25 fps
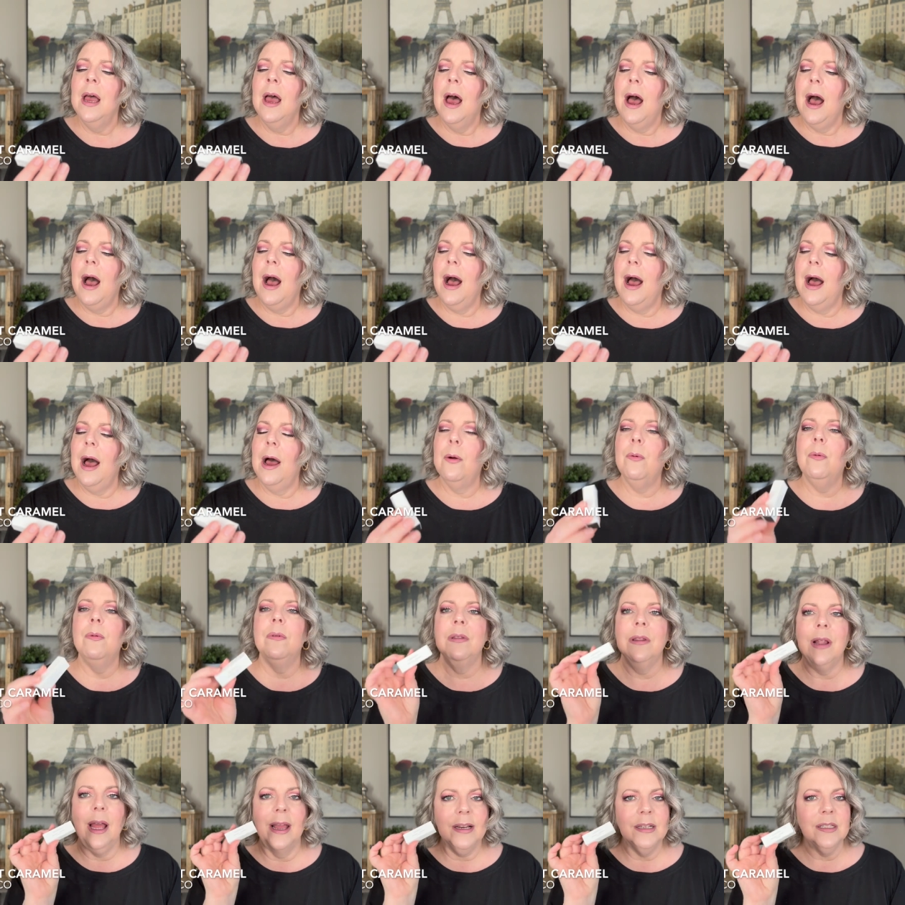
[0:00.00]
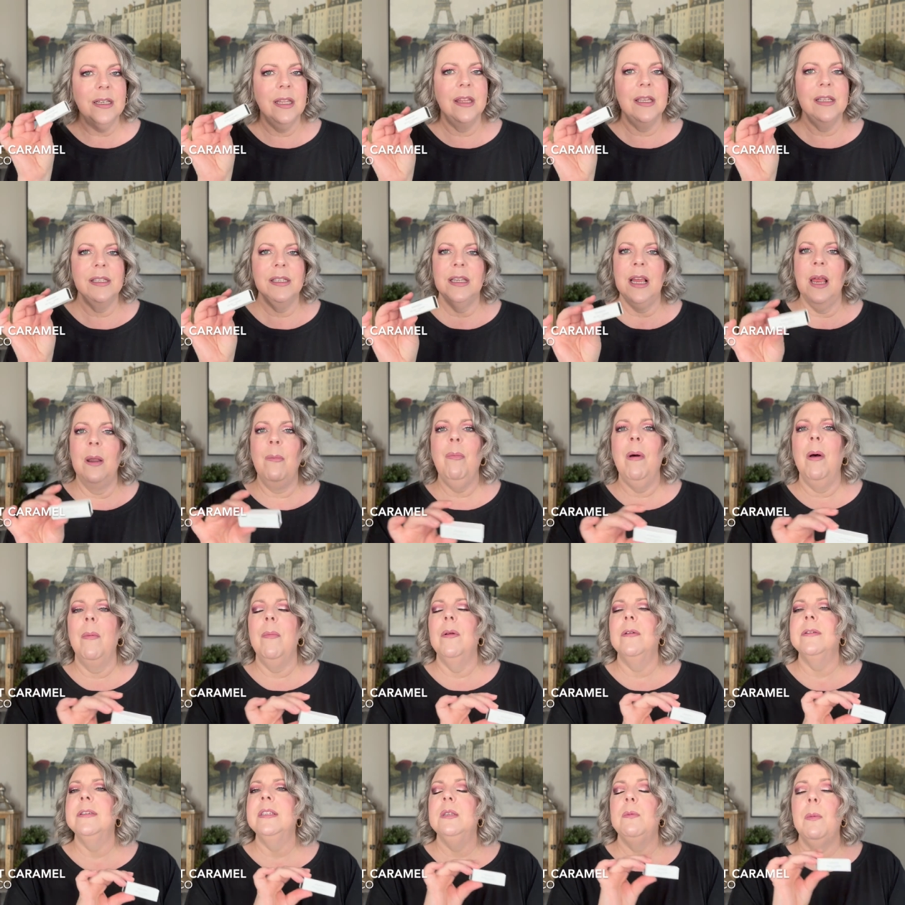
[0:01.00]
Uh, liked the scent
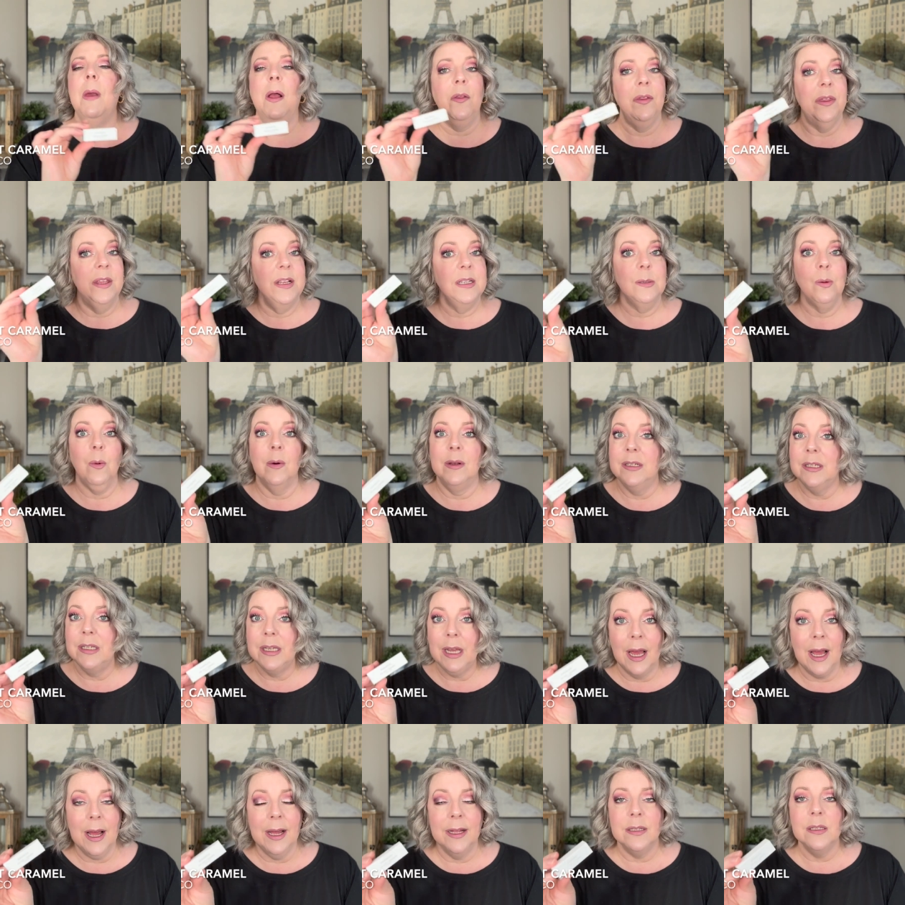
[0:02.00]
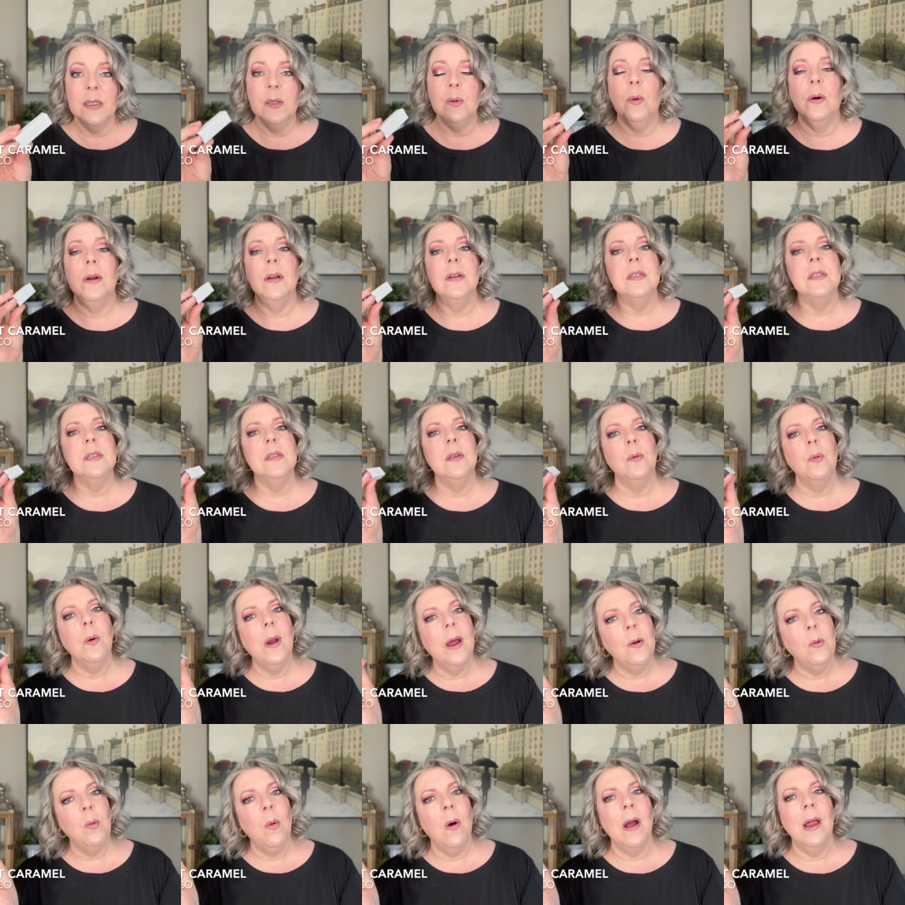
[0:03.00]
bubble, smelt this one tons, whereas the
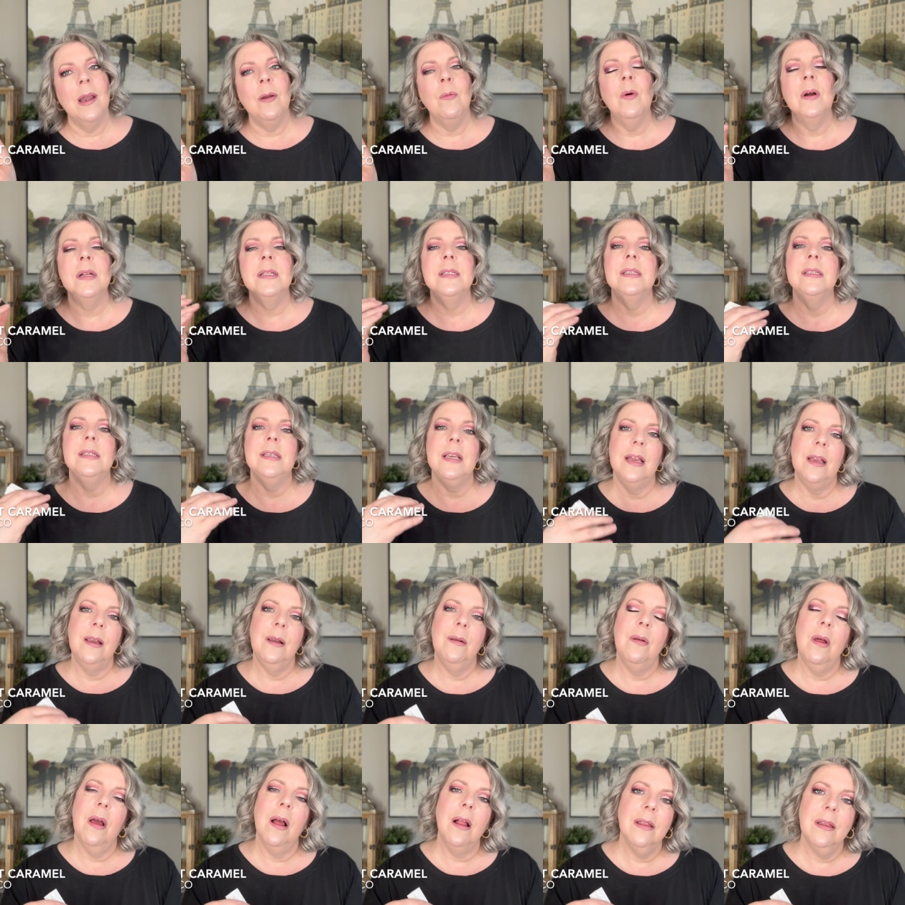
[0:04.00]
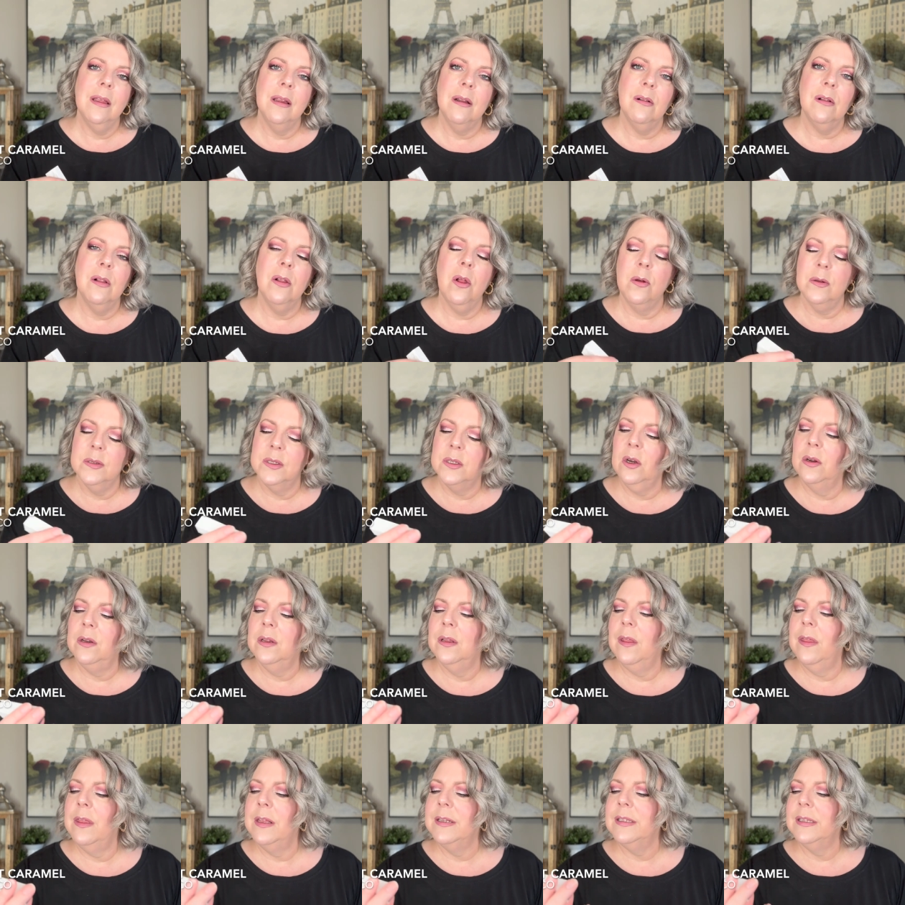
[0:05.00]
red wine one stayed a little closer
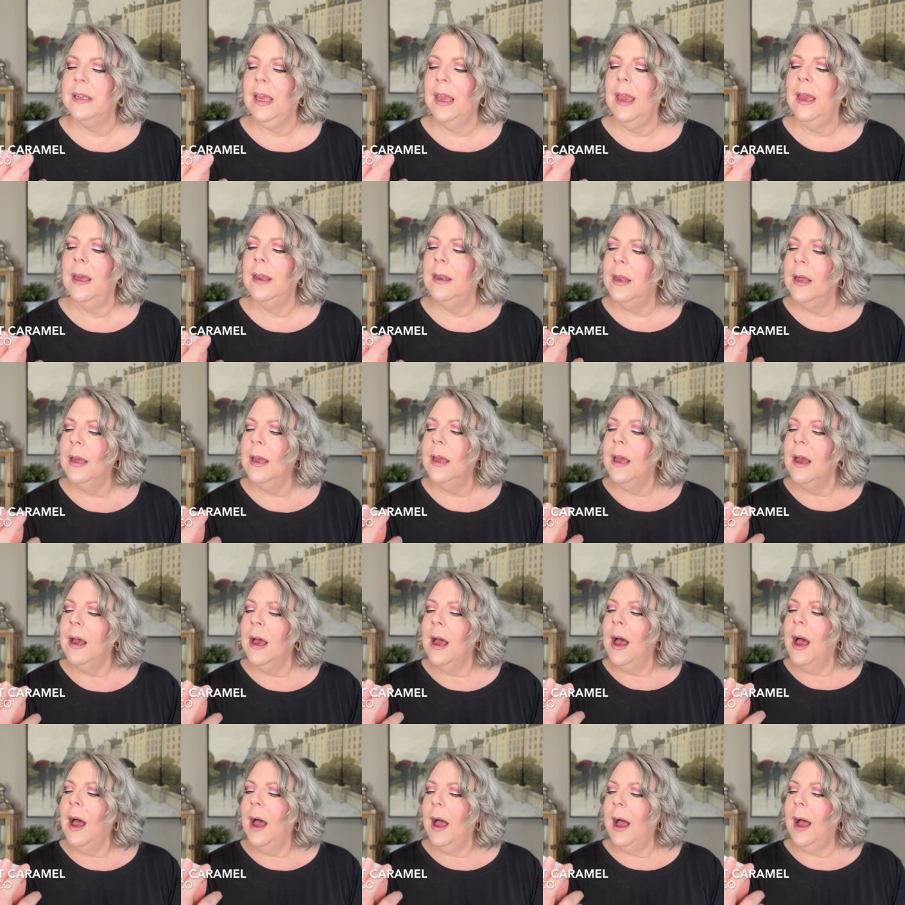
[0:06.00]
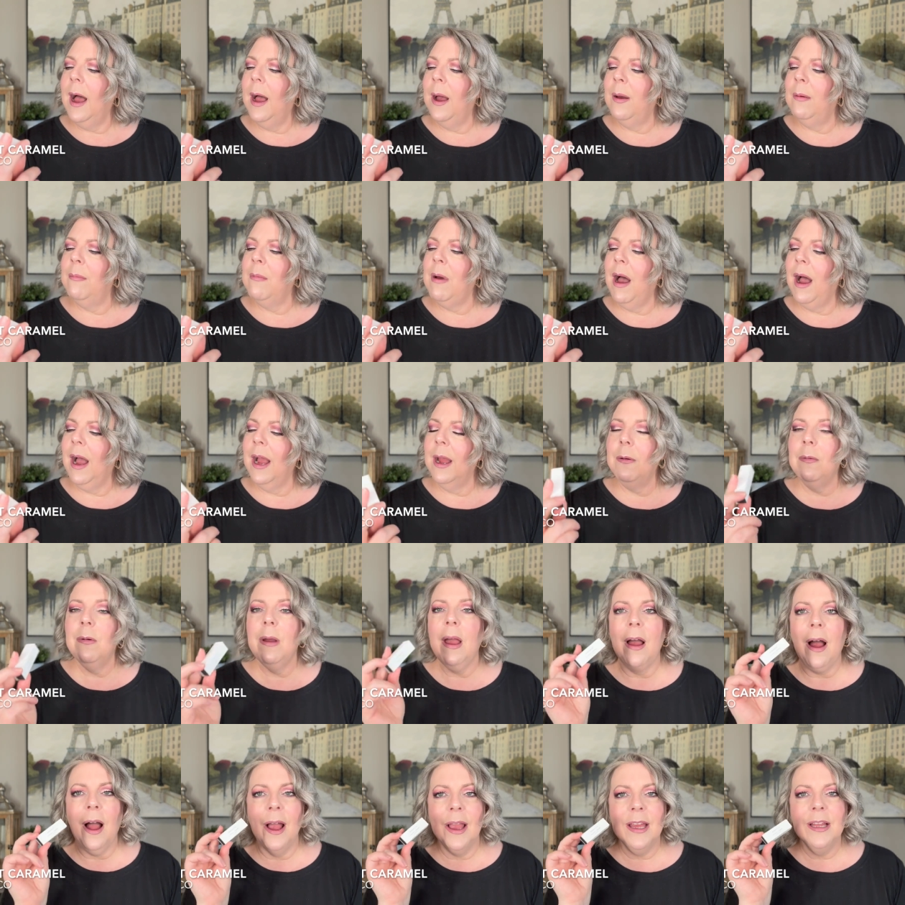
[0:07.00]
to the skin. Um, I,
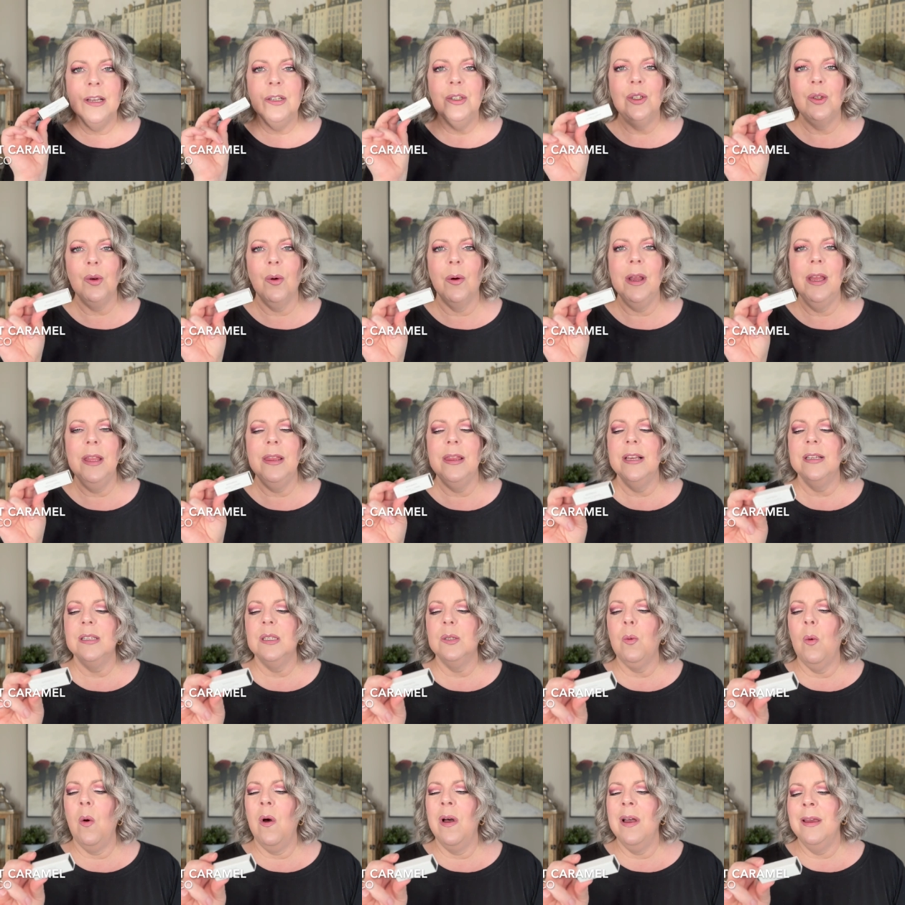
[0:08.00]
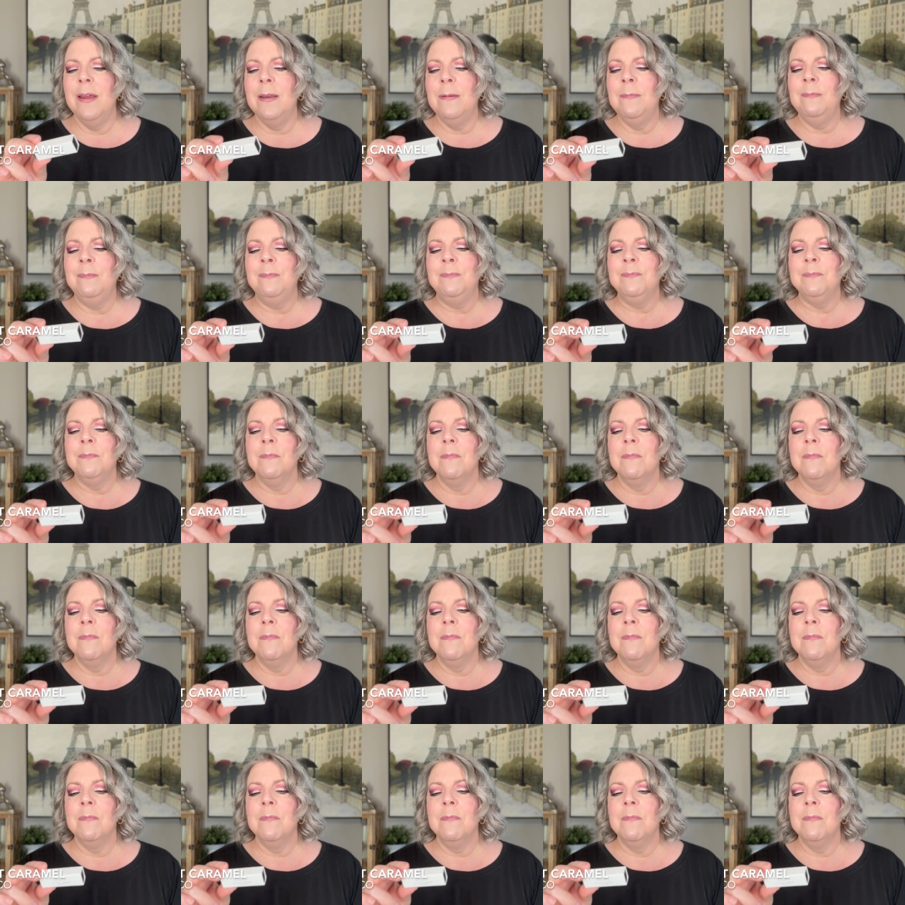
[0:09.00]
I enjoyed this one.